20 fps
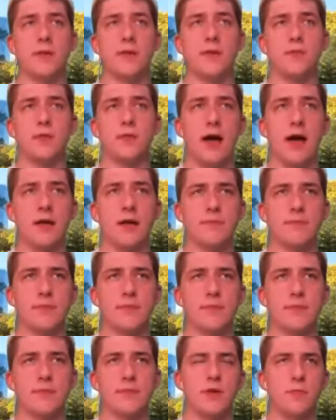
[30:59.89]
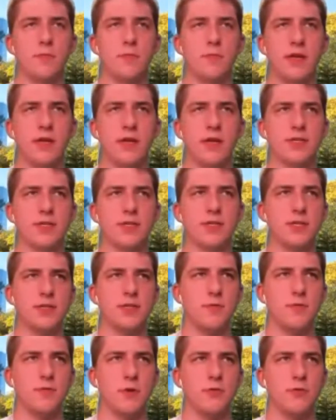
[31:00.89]
It, will be interesting to see what
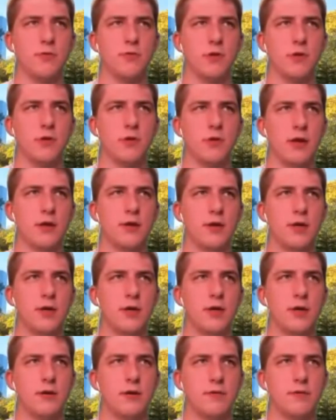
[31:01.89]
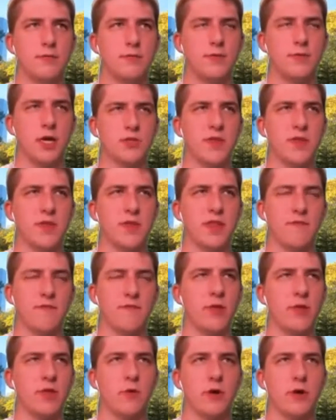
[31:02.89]
Google uh, does with it. If it
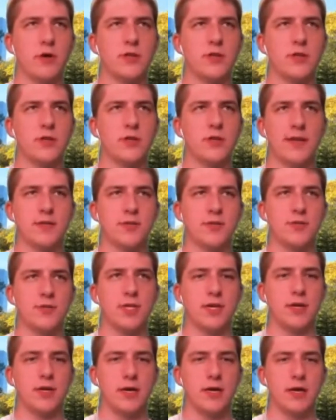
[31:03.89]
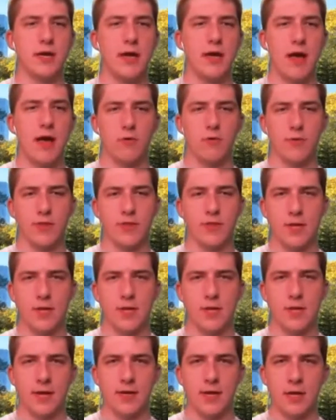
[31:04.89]
works that well, that's an interesting uh, algorithm
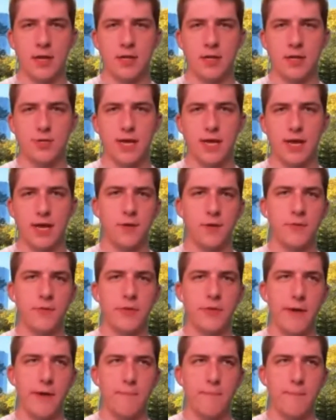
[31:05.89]
technology that can do that.